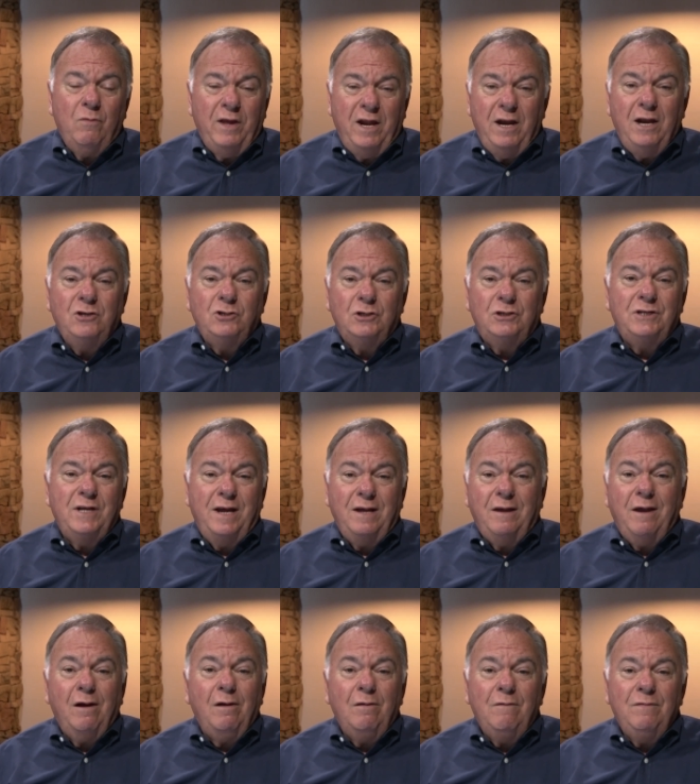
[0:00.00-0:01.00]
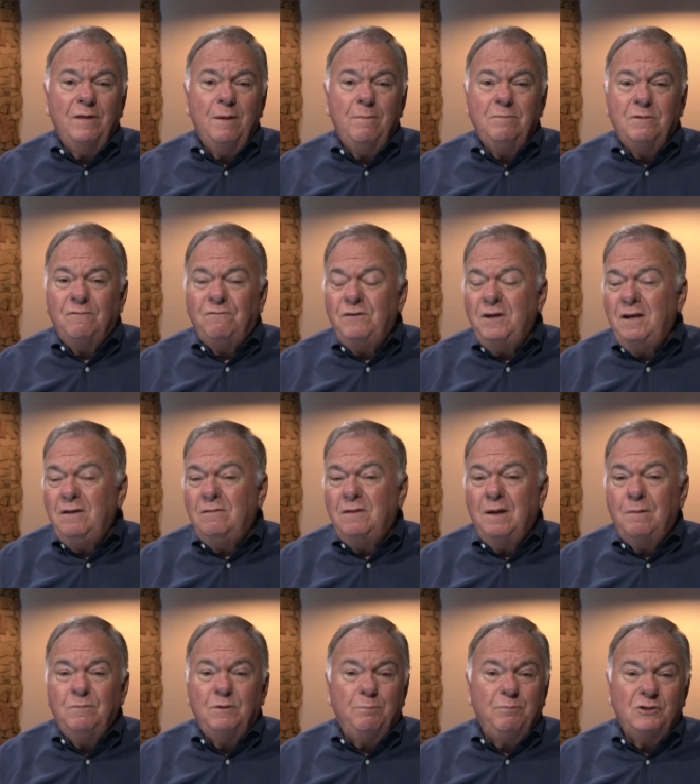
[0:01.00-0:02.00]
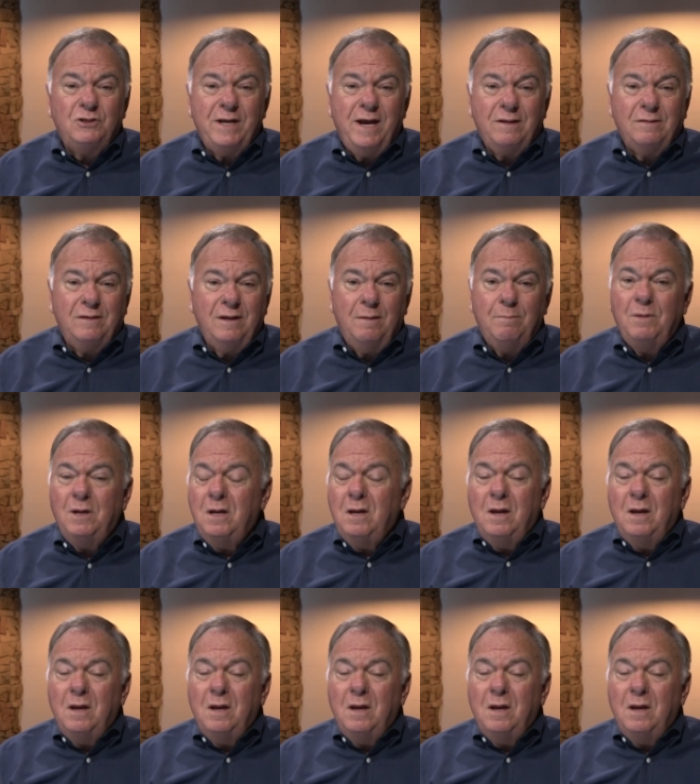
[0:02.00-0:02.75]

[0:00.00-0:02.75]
They need you to take care of them, to feed them, to protect them.